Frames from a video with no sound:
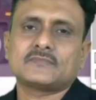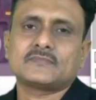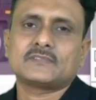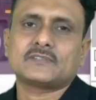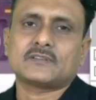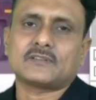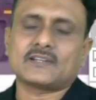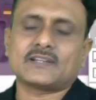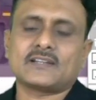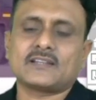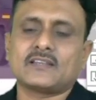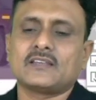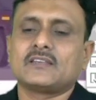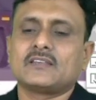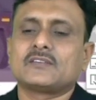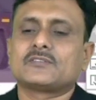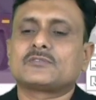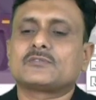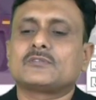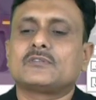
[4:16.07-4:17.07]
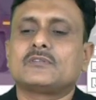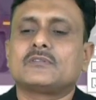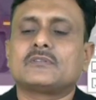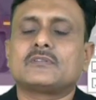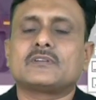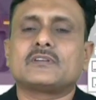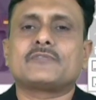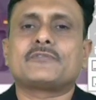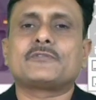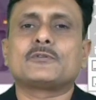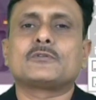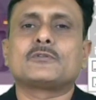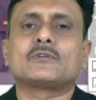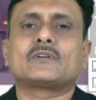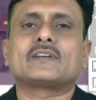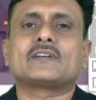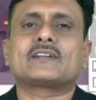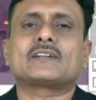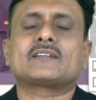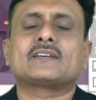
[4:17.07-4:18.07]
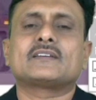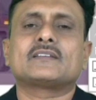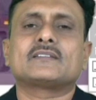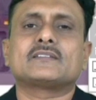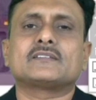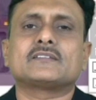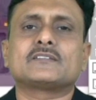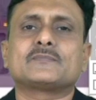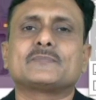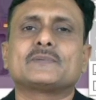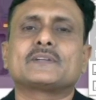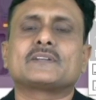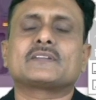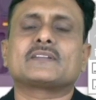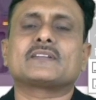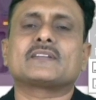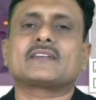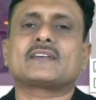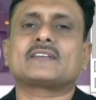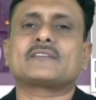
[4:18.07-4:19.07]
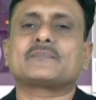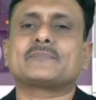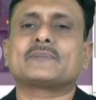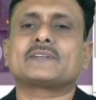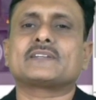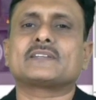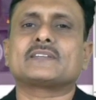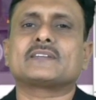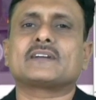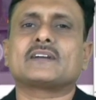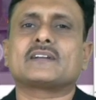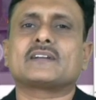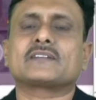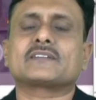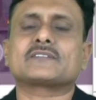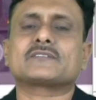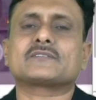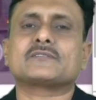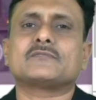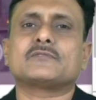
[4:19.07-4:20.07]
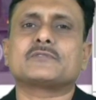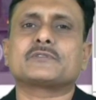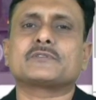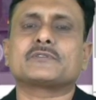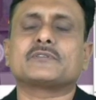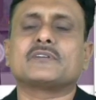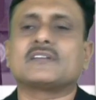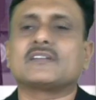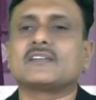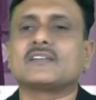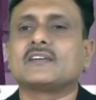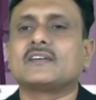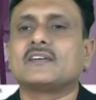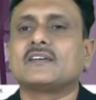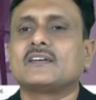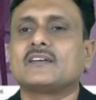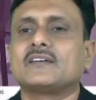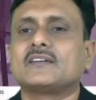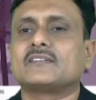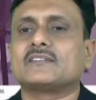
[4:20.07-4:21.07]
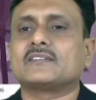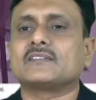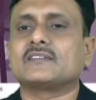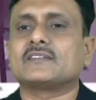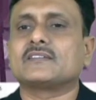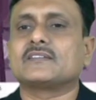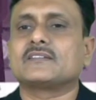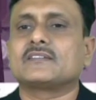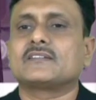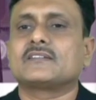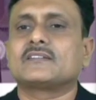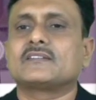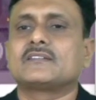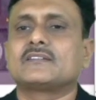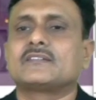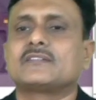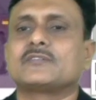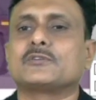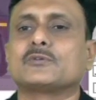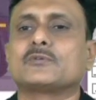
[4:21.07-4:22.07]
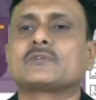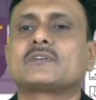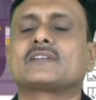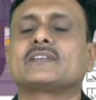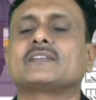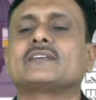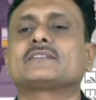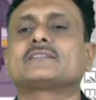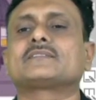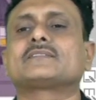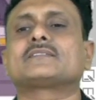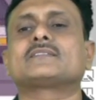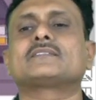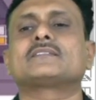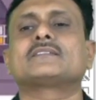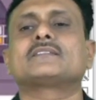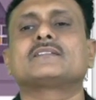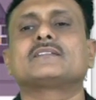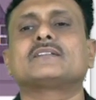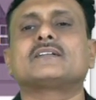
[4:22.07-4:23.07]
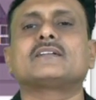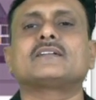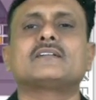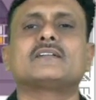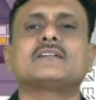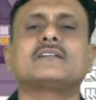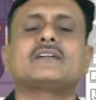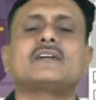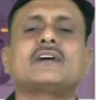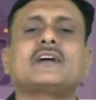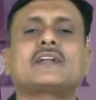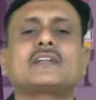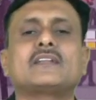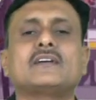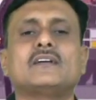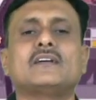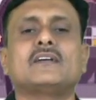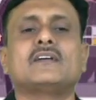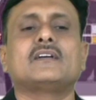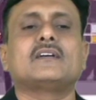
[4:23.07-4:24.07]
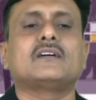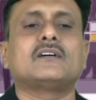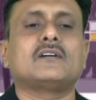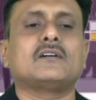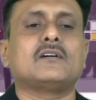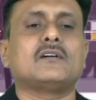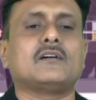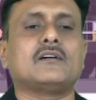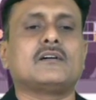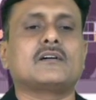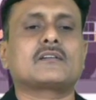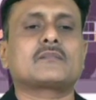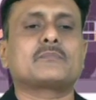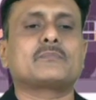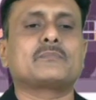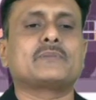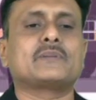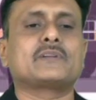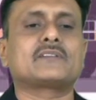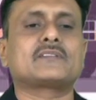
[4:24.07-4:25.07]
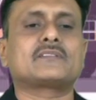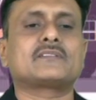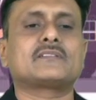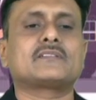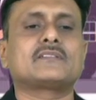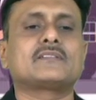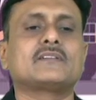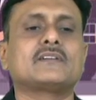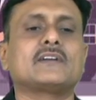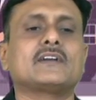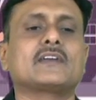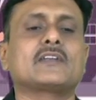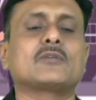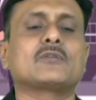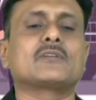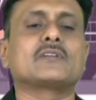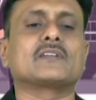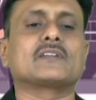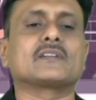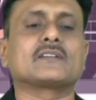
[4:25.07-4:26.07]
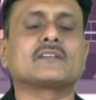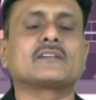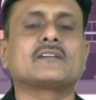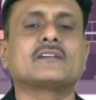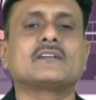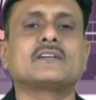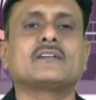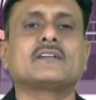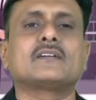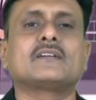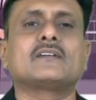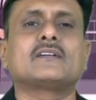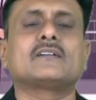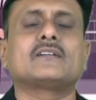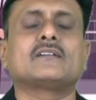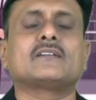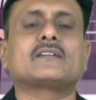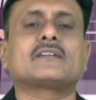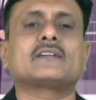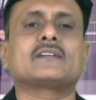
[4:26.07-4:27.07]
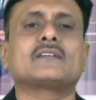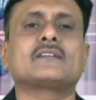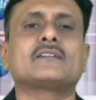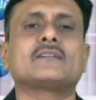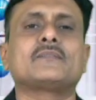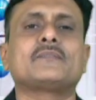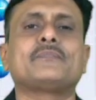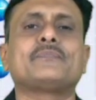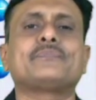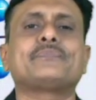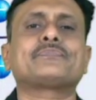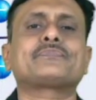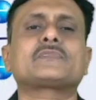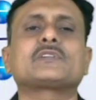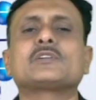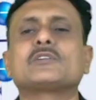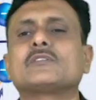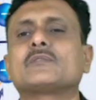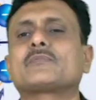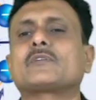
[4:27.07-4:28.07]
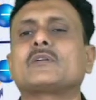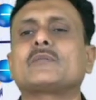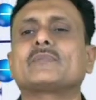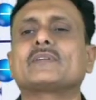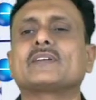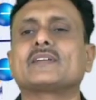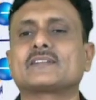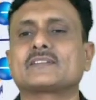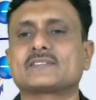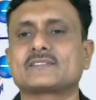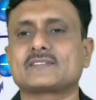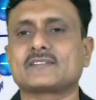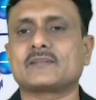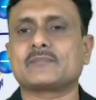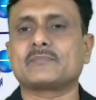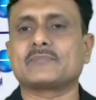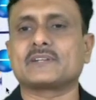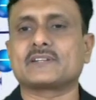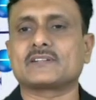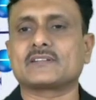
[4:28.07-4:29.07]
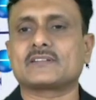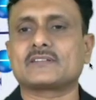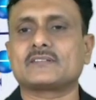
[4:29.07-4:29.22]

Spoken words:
All right. So if you look at this particular aspect in the context of what you call the nucleus and orbits around it, all right, you'll probably understand better.